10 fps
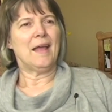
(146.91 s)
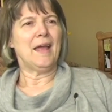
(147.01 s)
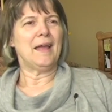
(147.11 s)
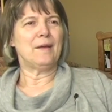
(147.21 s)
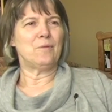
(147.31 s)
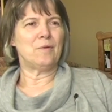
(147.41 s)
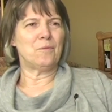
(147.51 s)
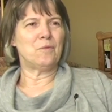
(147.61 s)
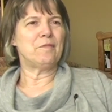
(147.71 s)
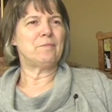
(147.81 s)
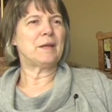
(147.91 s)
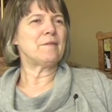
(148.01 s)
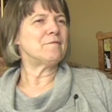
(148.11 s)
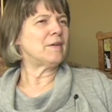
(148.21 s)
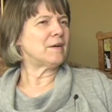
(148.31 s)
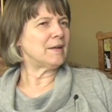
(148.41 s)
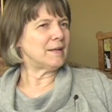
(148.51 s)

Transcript: hey, we've become very